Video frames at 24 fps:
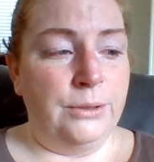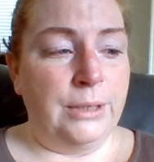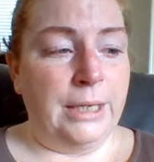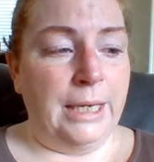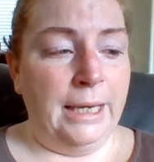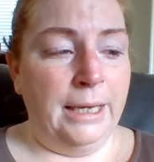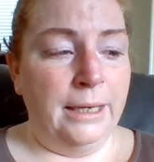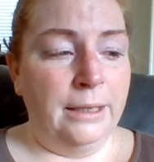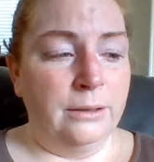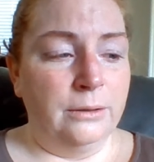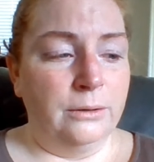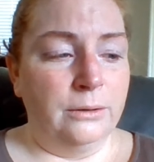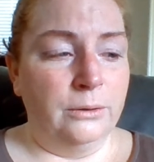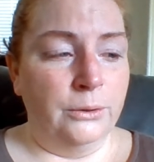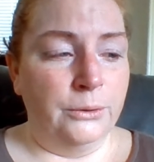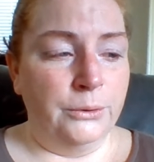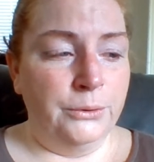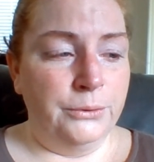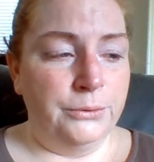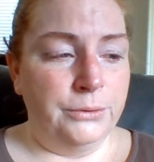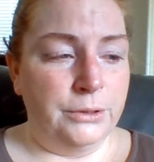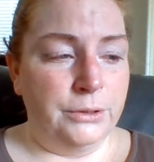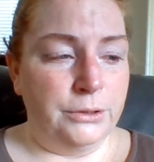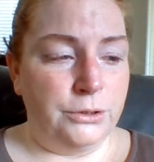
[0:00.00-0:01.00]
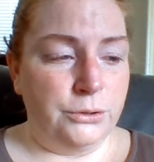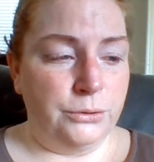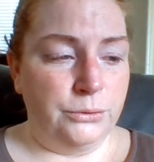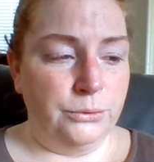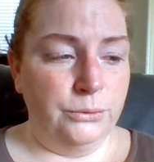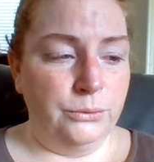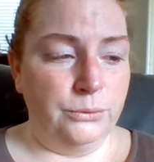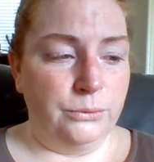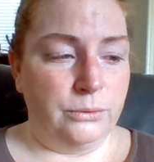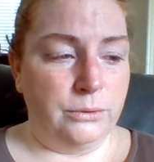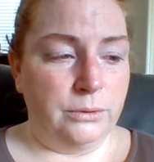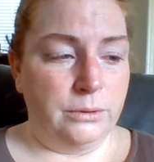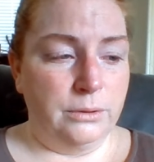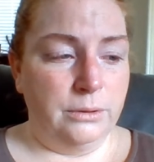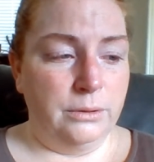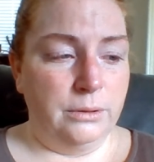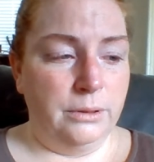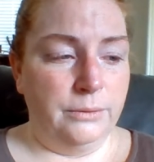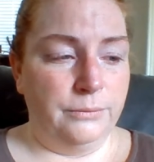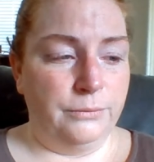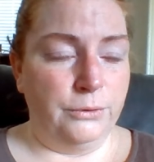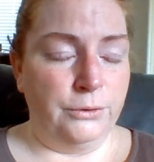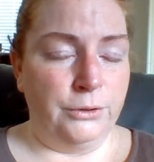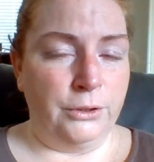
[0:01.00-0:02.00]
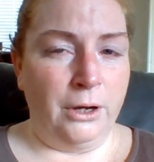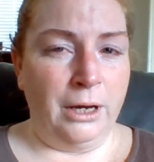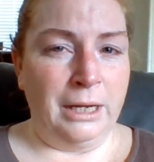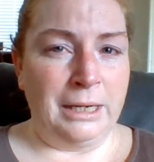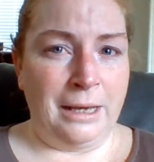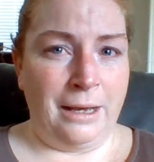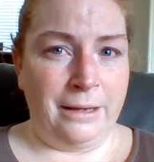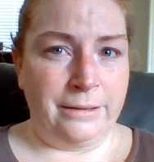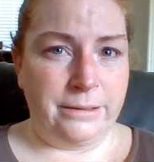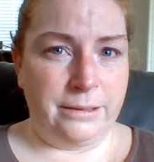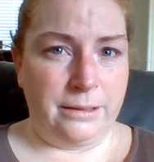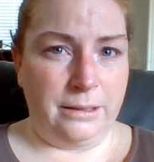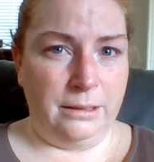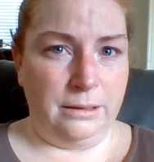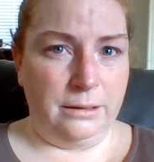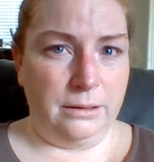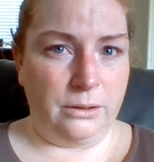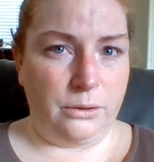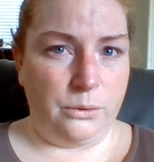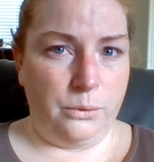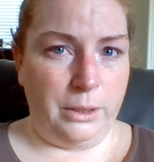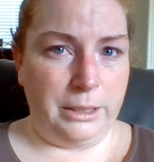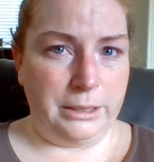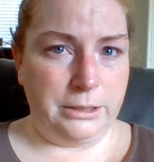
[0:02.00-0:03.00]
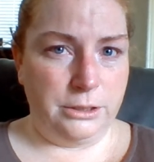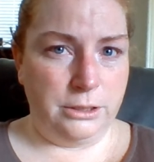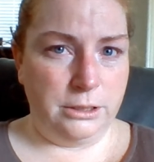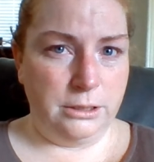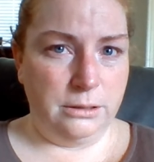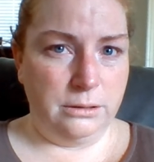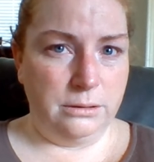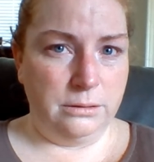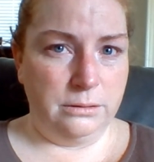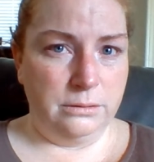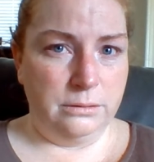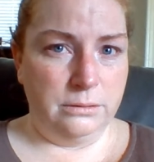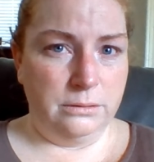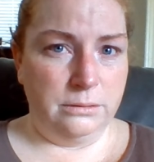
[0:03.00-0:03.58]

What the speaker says: you can't learn the truth if you're not asking the question.